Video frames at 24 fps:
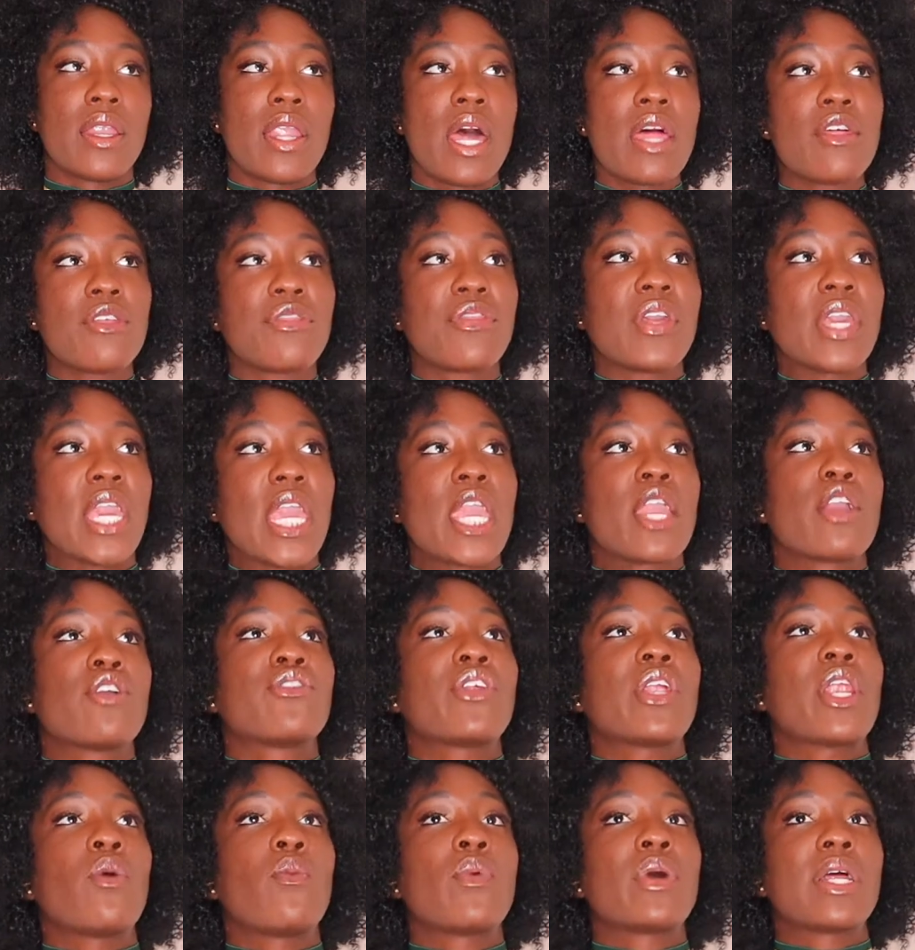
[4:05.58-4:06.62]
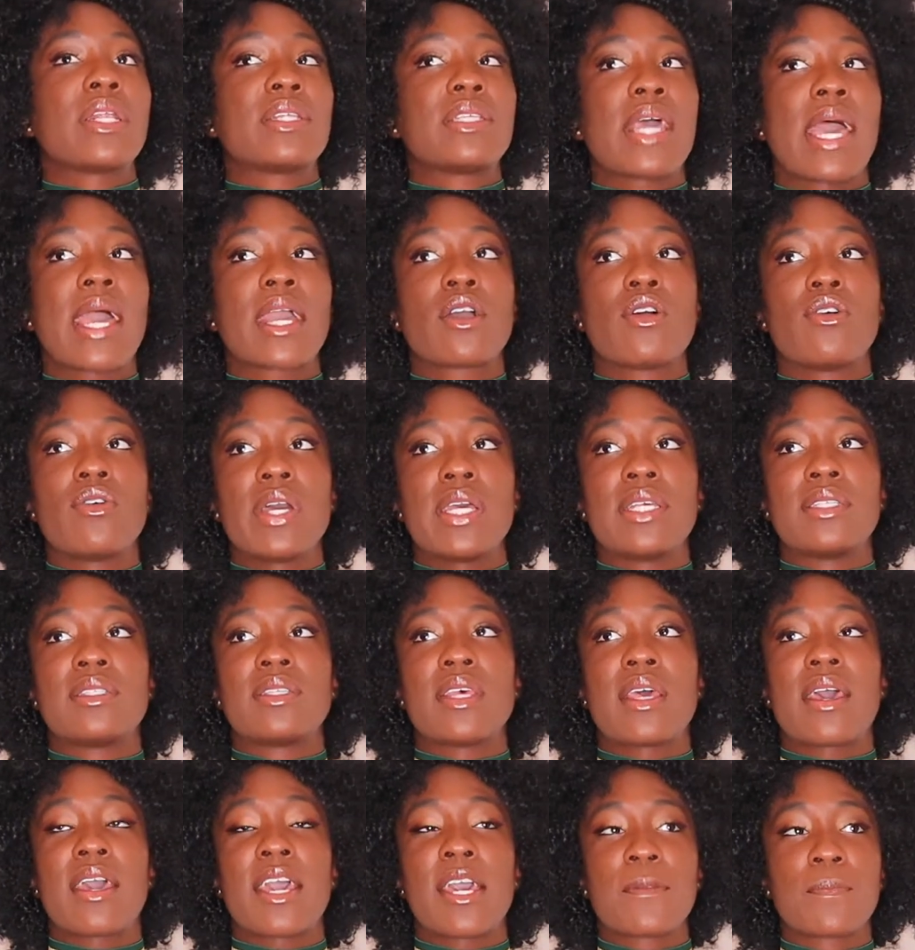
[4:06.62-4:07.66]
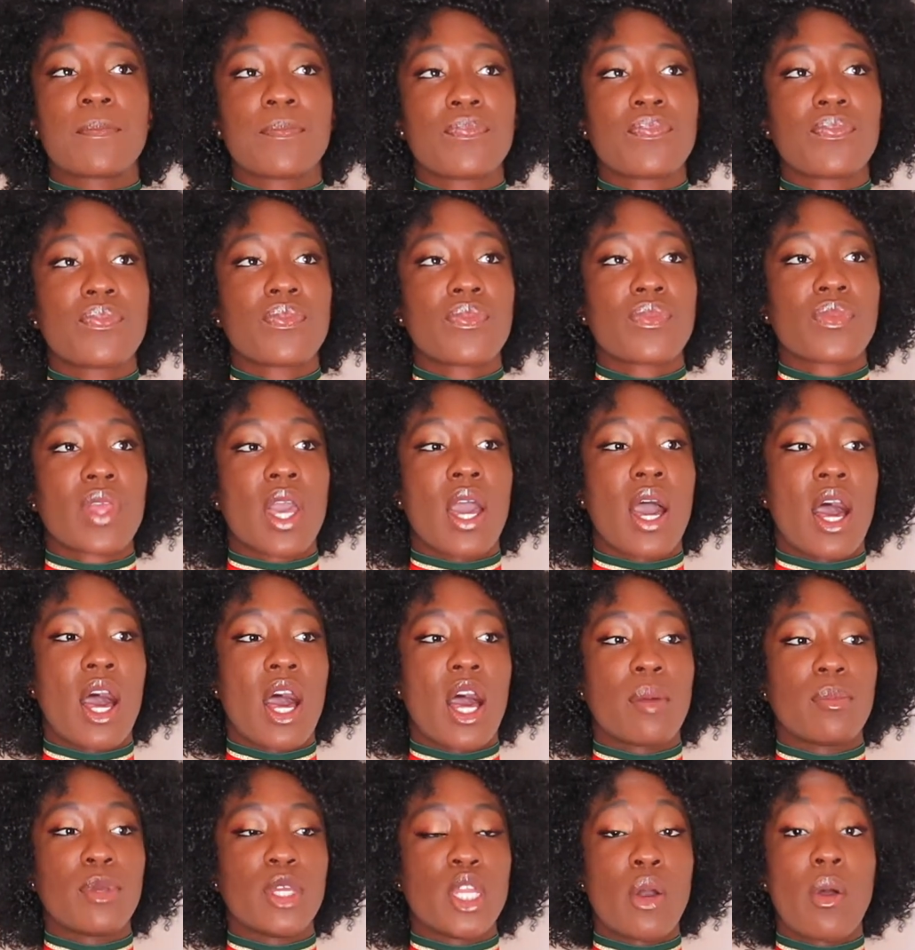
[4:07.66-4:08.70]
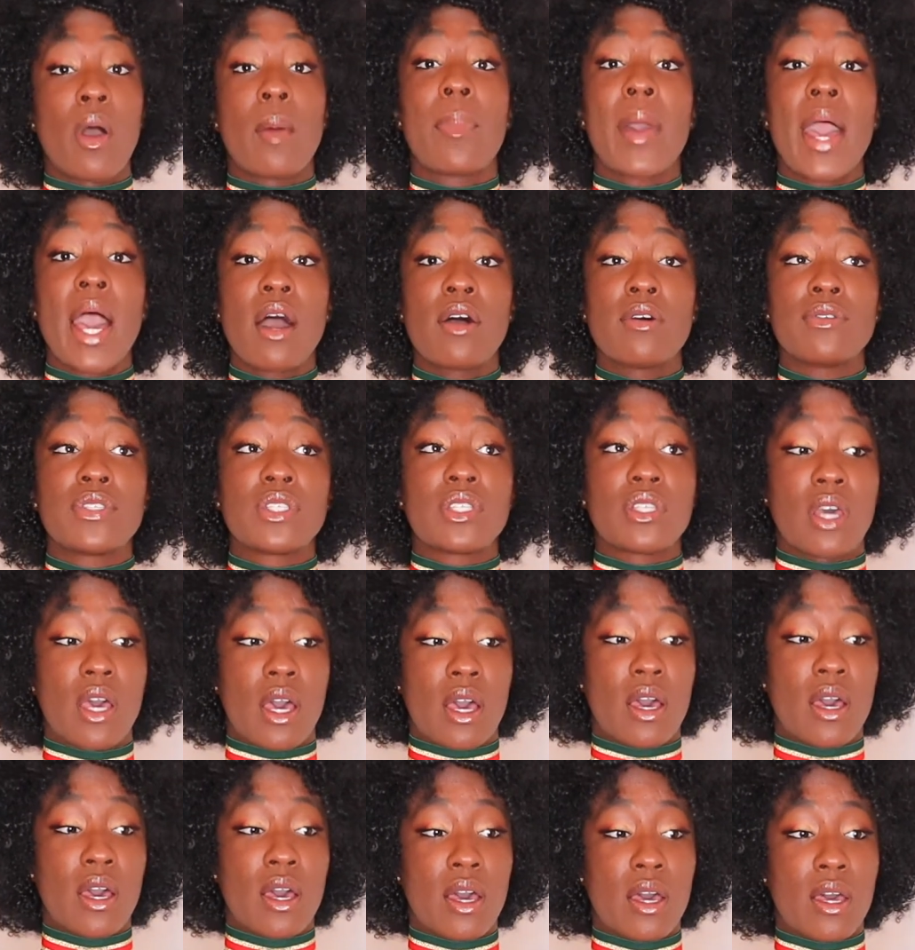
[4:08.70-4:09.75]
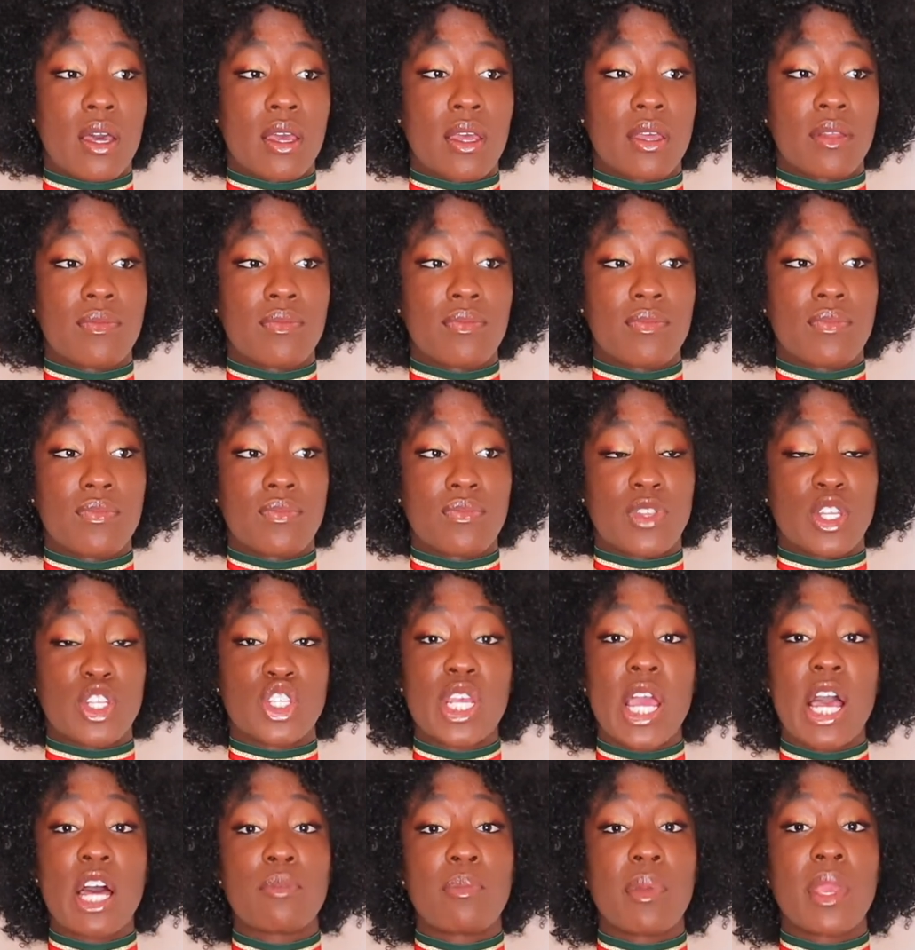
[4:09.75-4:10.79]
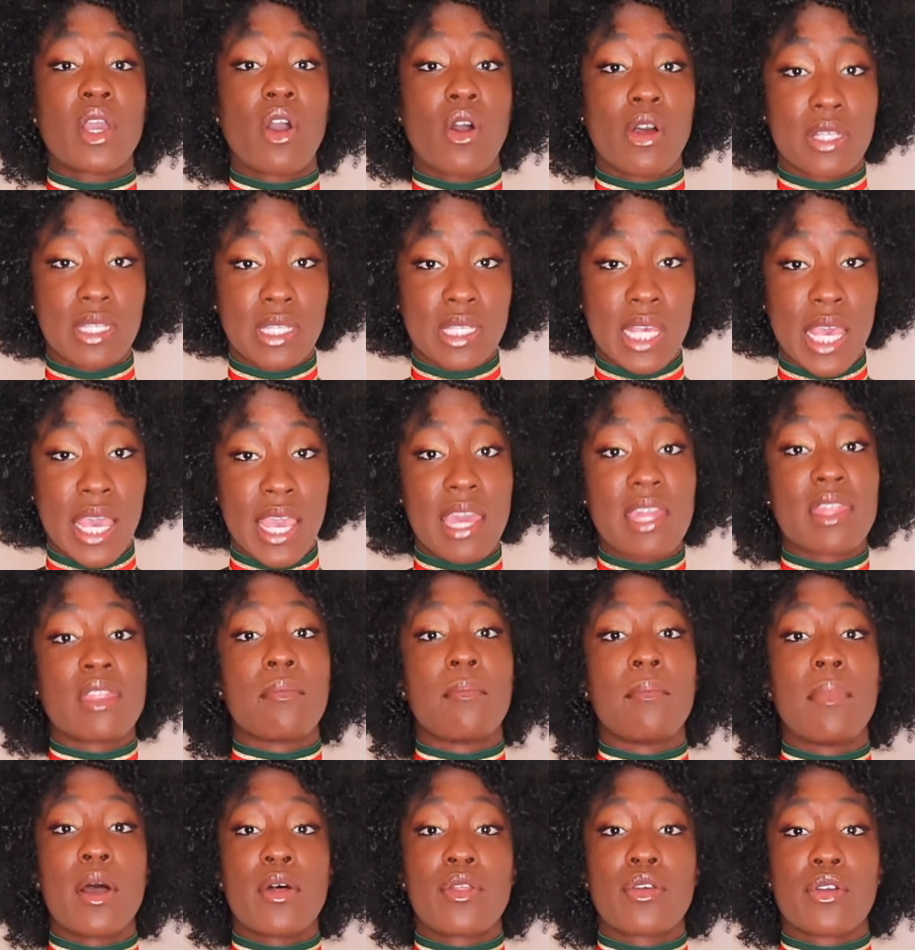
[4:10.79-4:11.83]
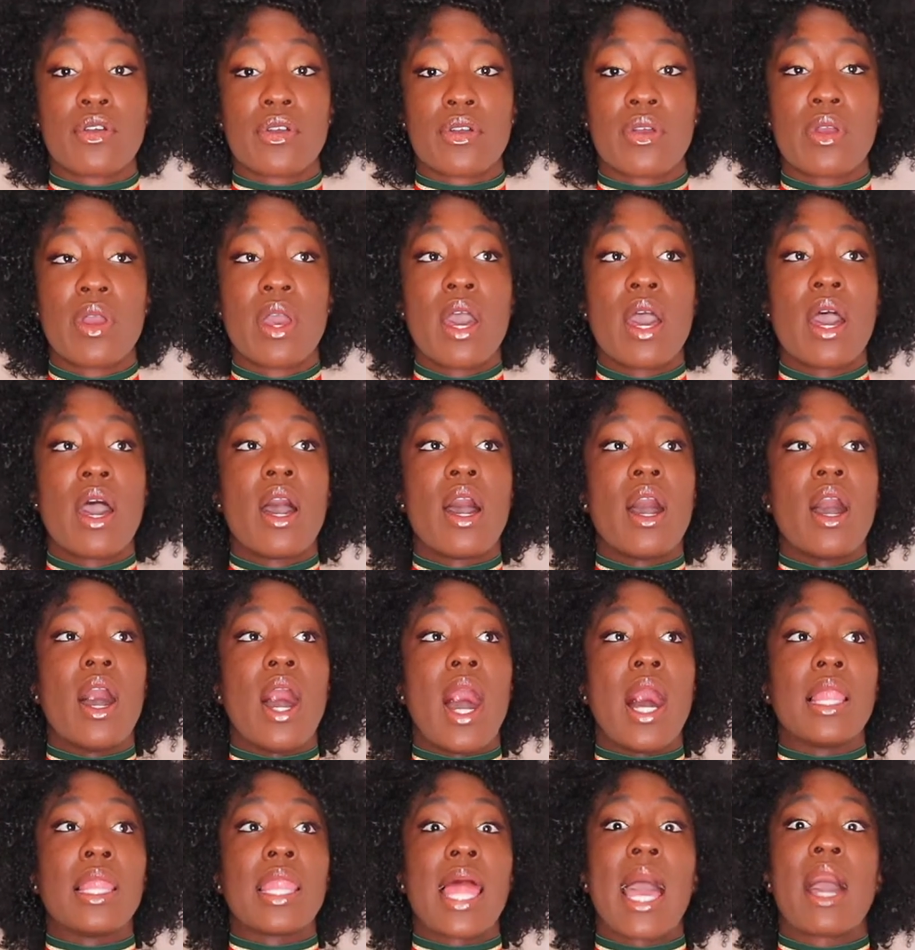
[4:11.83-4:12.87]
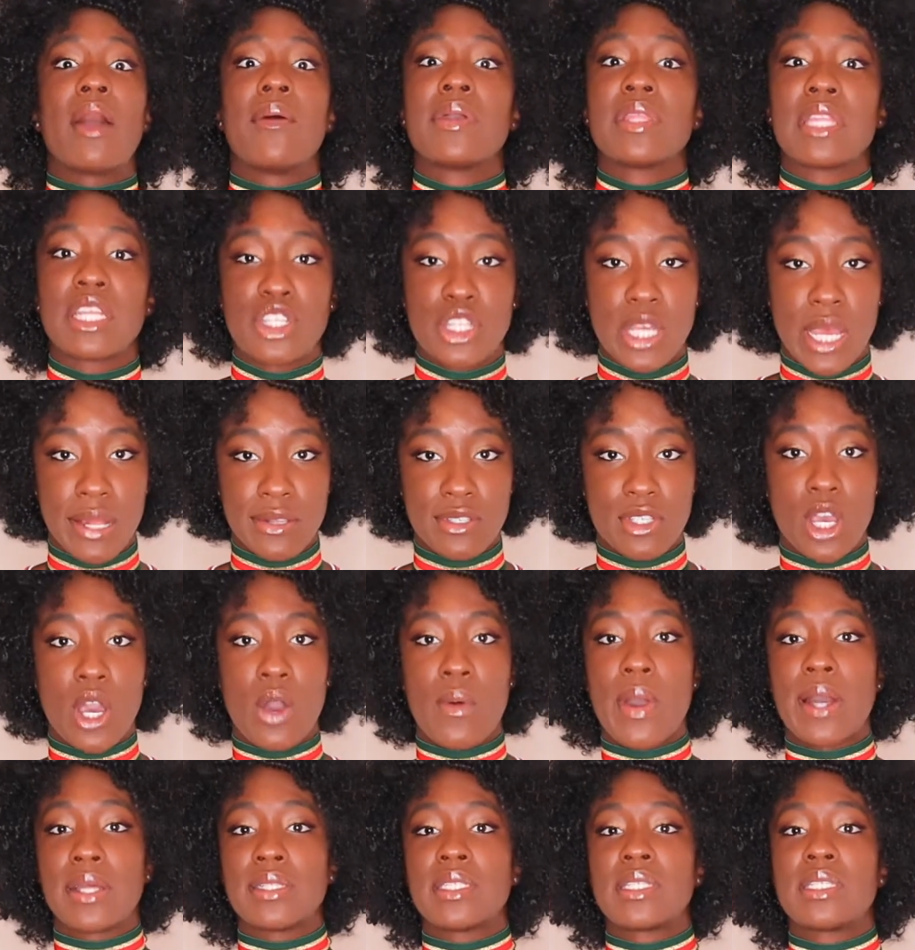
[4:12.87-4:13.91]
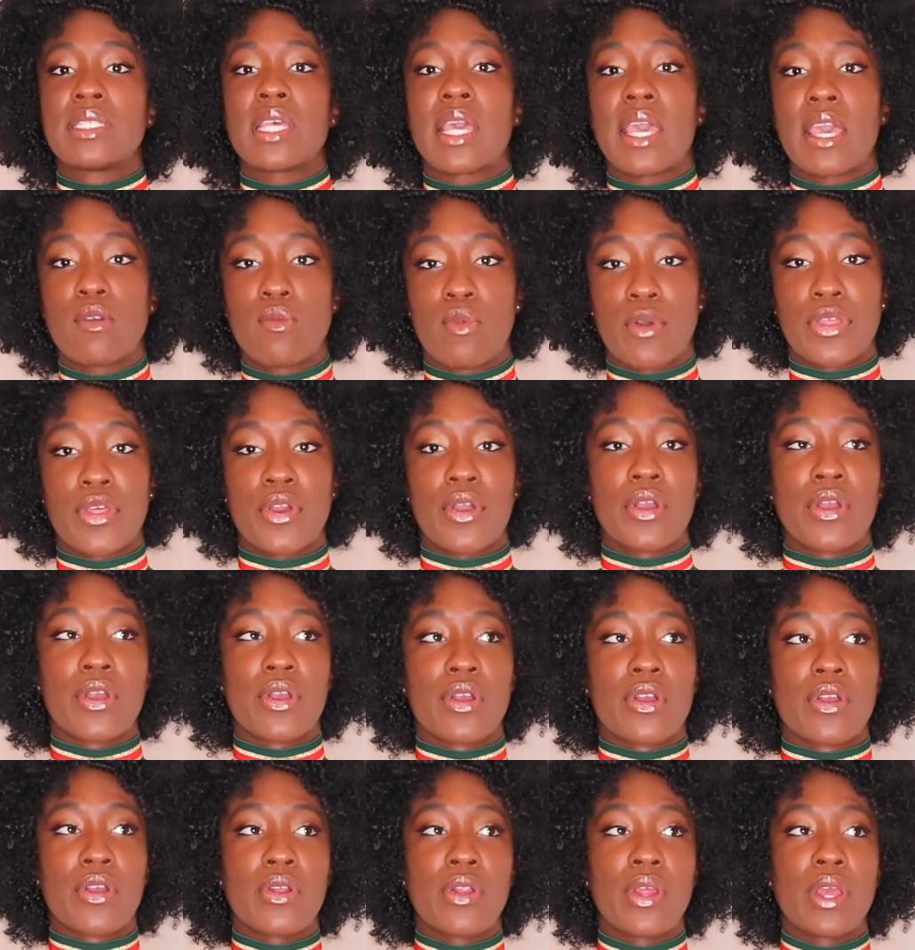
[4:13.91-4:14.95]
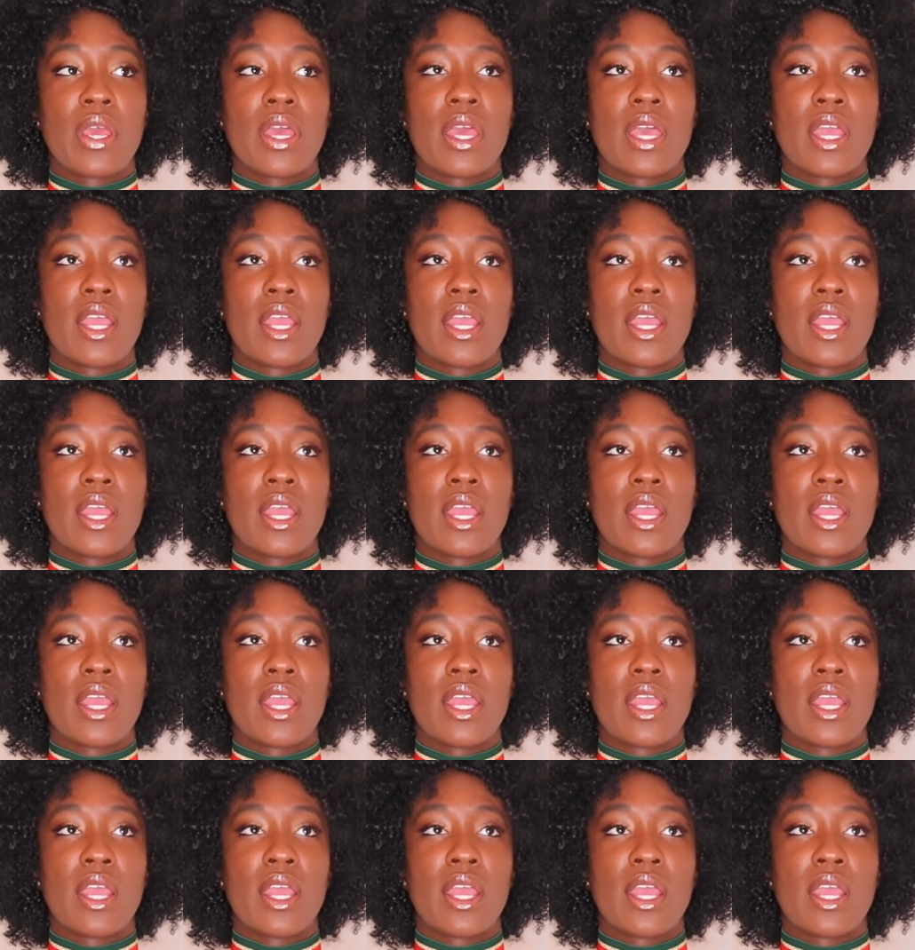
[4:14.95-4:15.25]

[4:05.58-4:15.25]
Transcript: Another thing here that I want to tackle is that, about the child being on set and the mother allowing the child to go on set with her